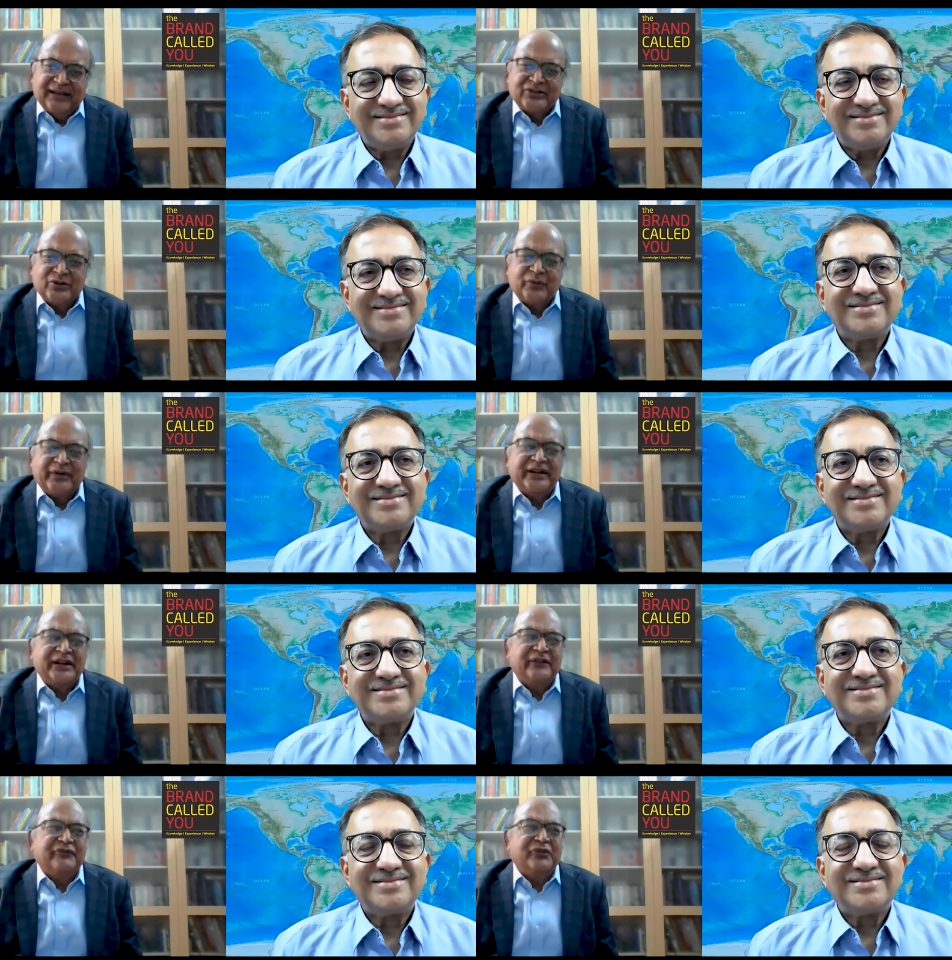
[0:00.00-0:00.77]
Speaker 1: So we
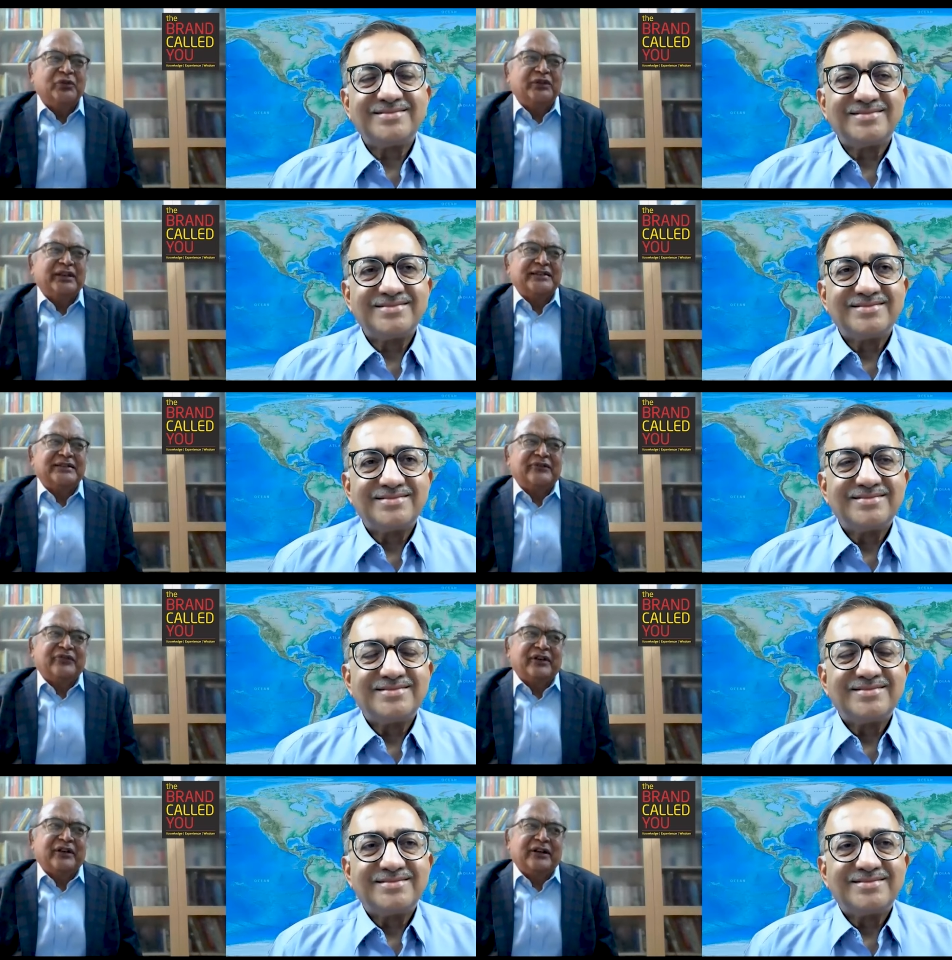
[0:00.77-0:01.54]
did a few things
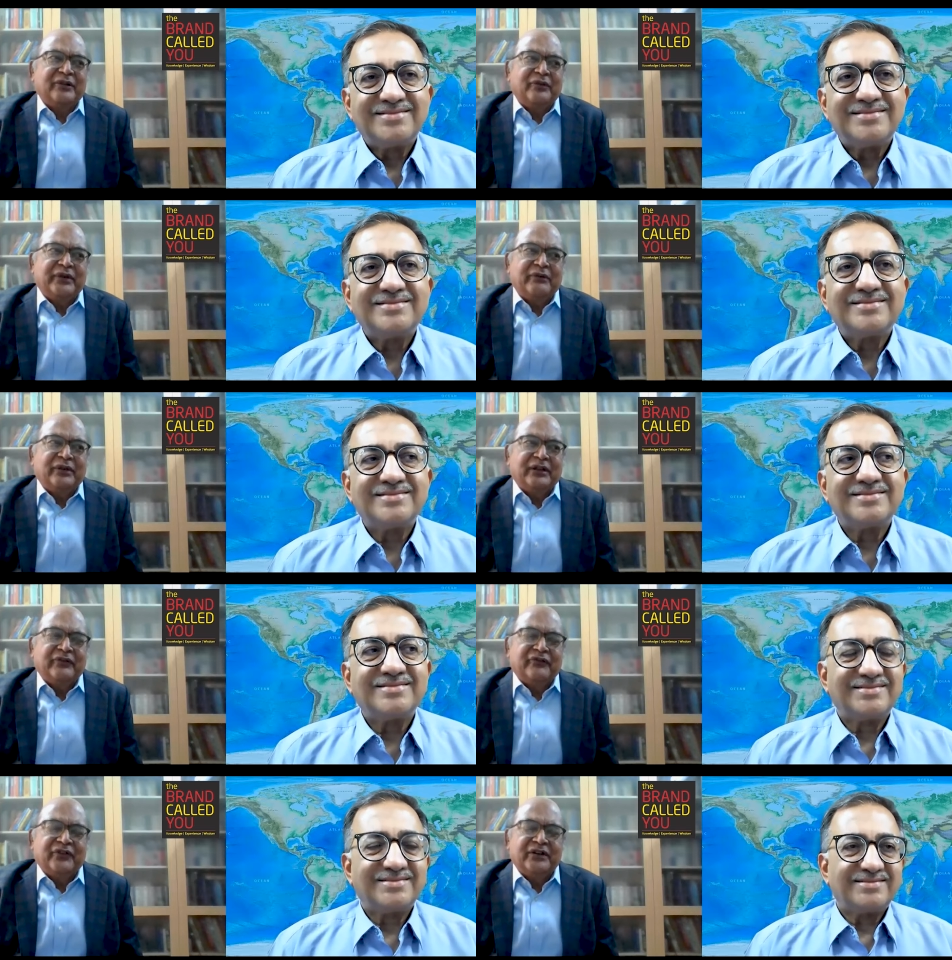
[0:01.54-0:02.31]
different. We were
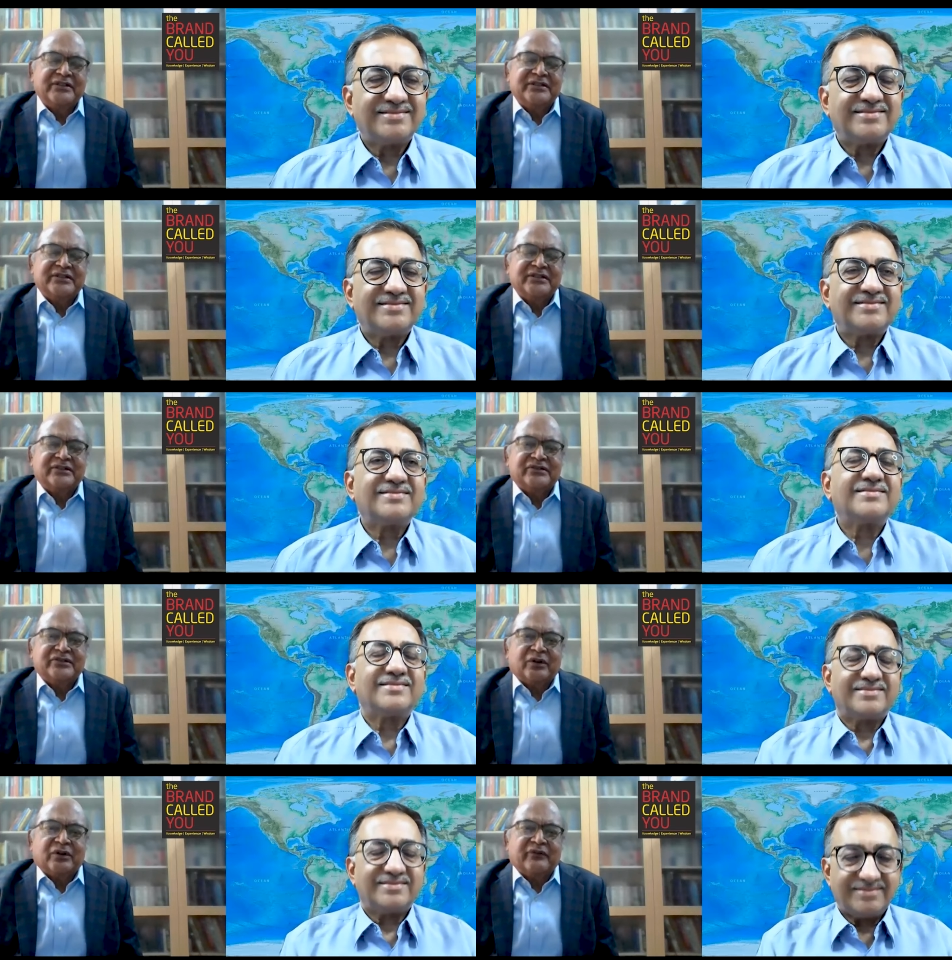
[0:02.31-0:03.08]
the first
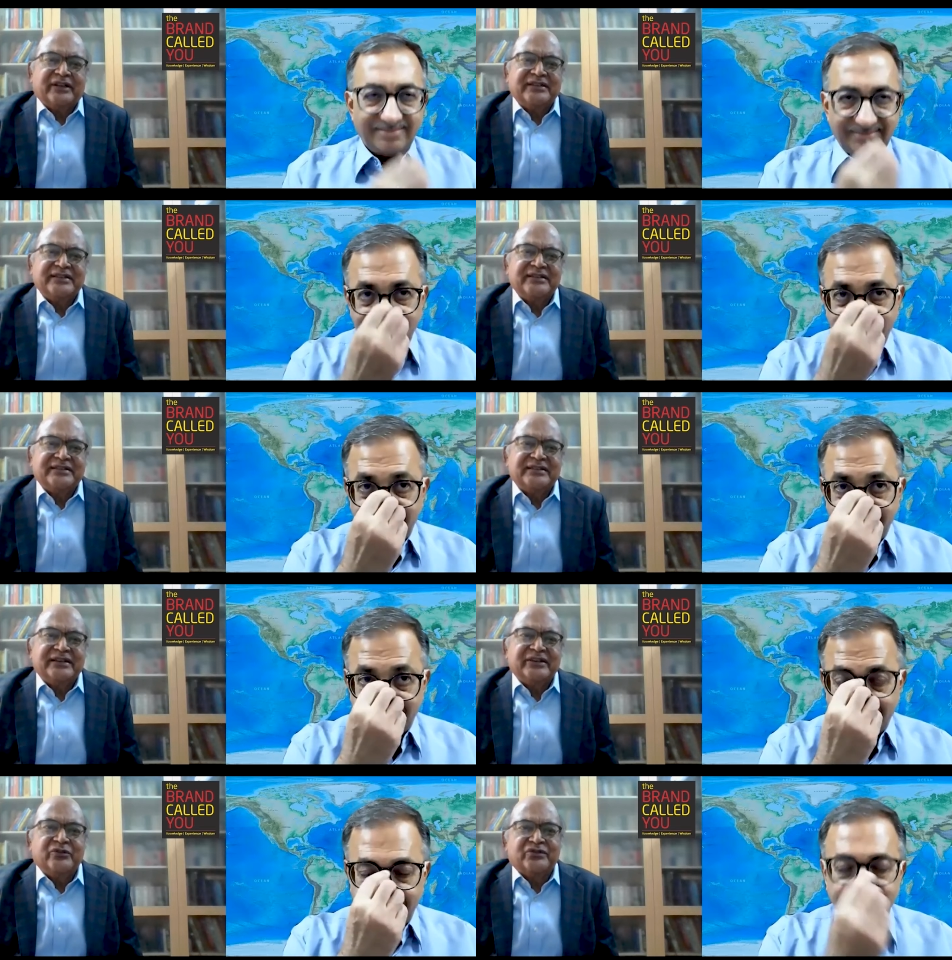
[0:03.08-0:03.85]
sort of
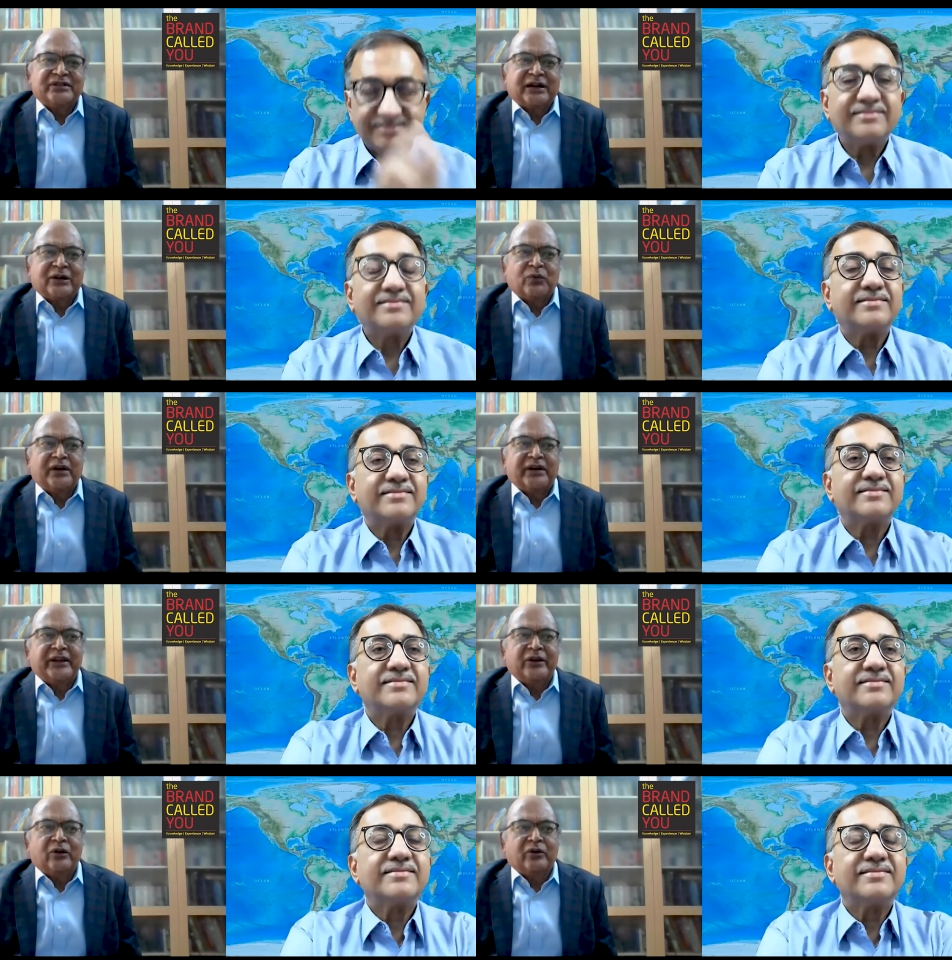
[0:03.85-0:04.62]
agency to start
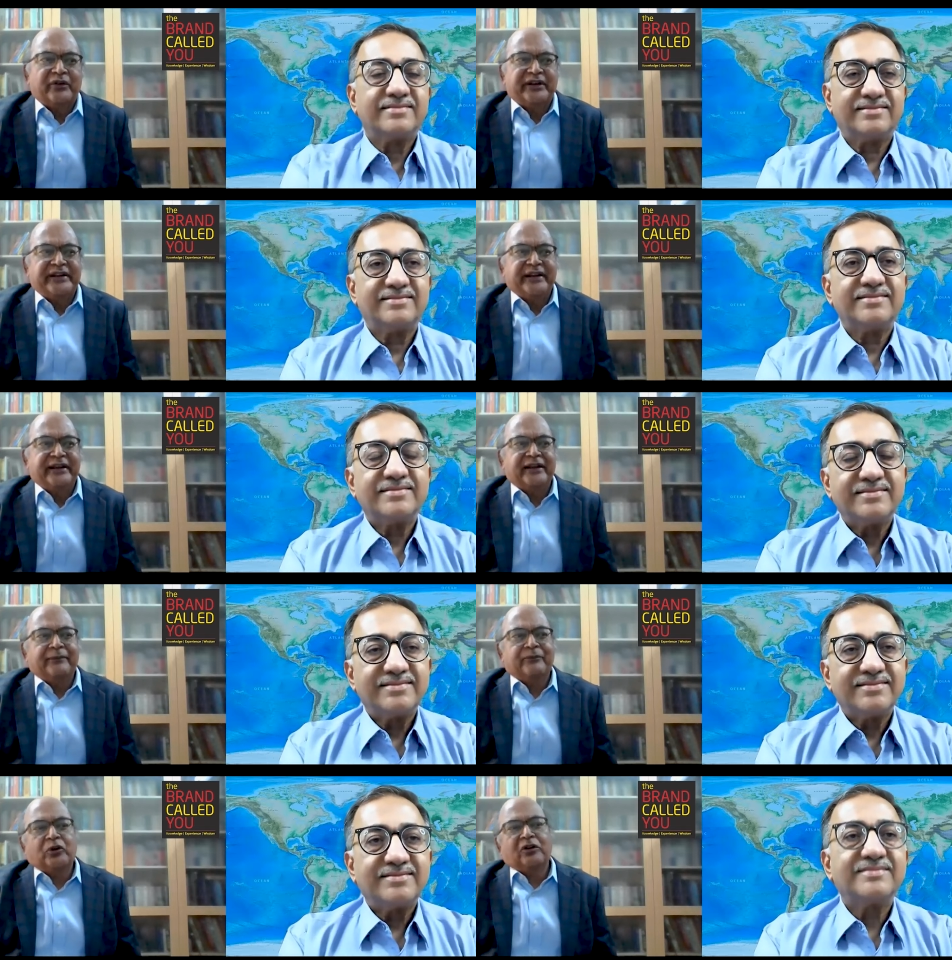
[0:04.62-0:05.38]
working on retail. And
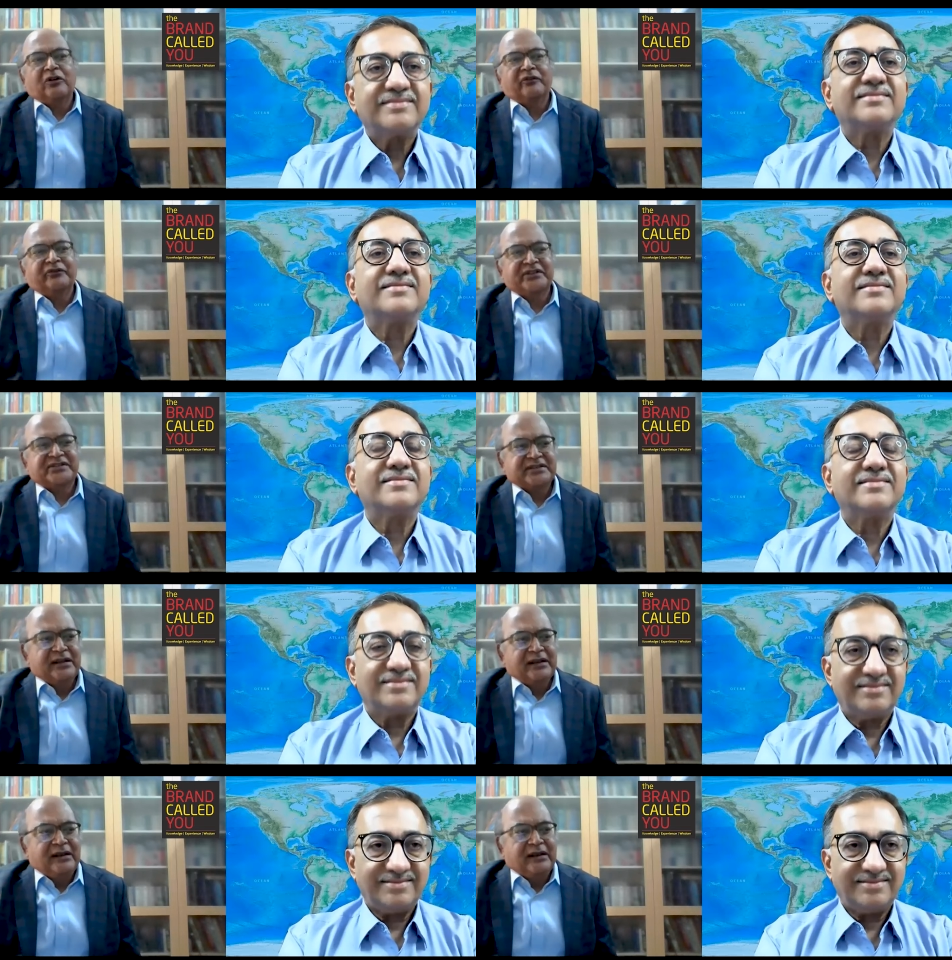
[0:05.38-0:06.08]
I'm talking of this